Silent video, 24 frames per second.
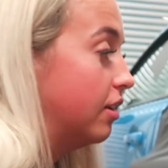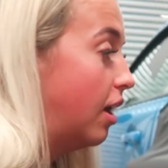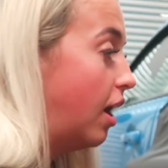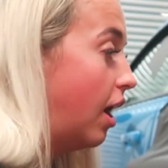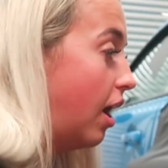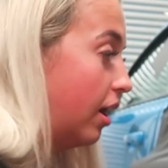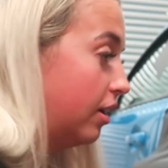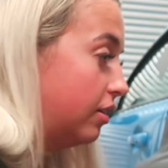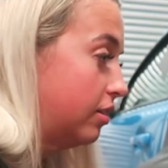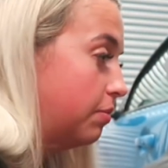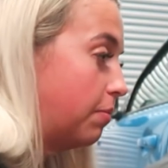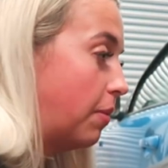
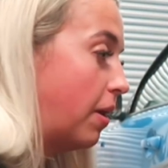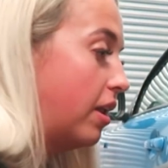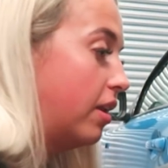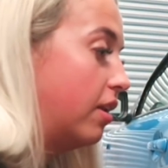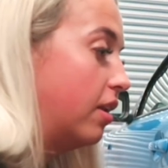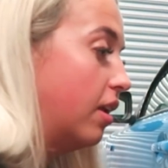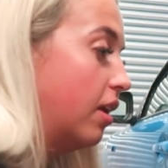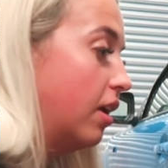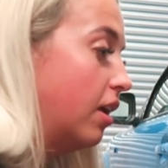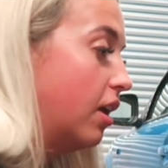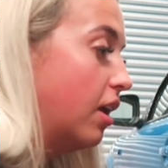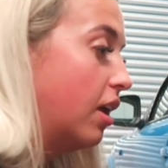I
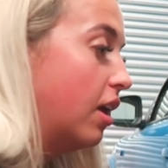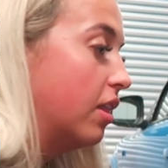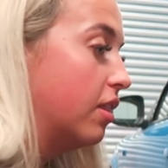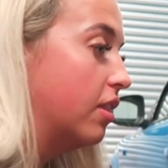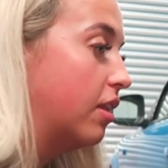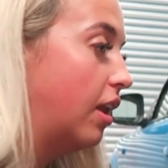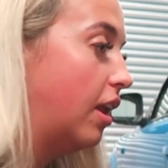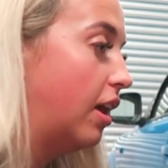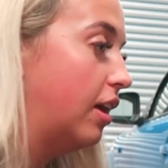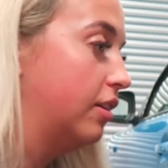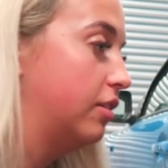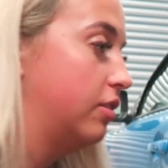spent
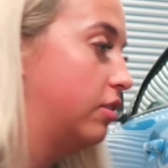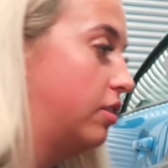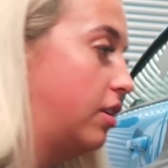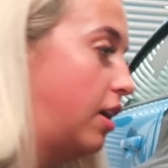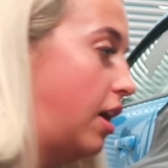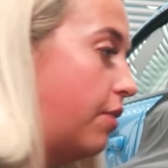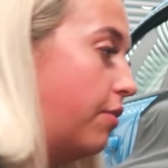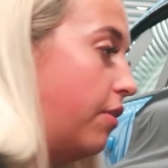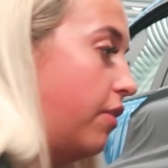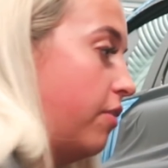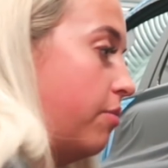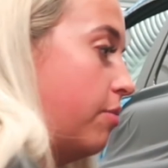the last
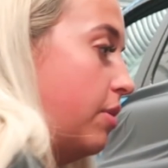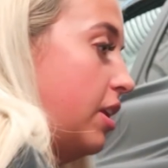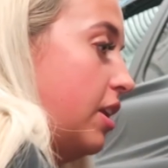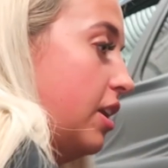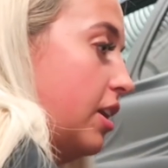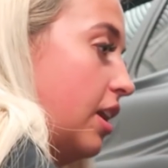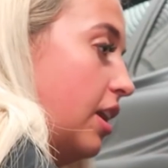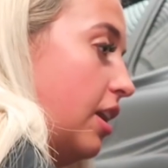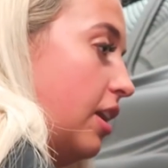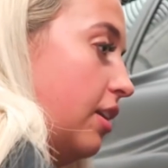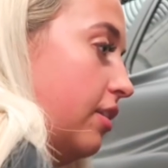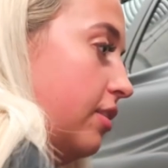however many
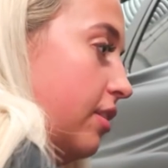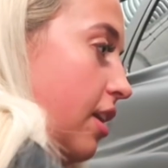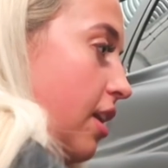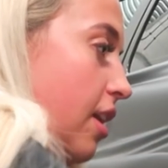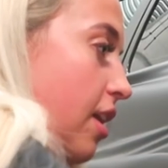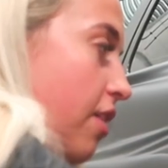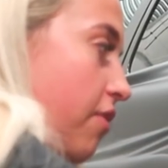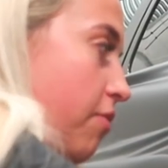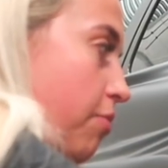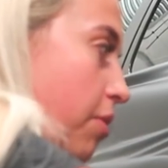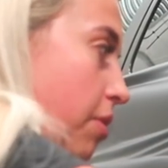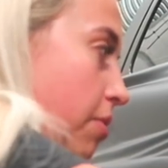years I
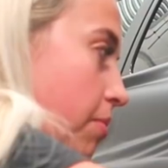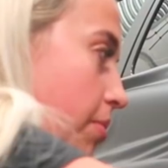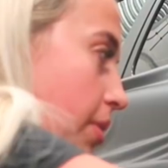have been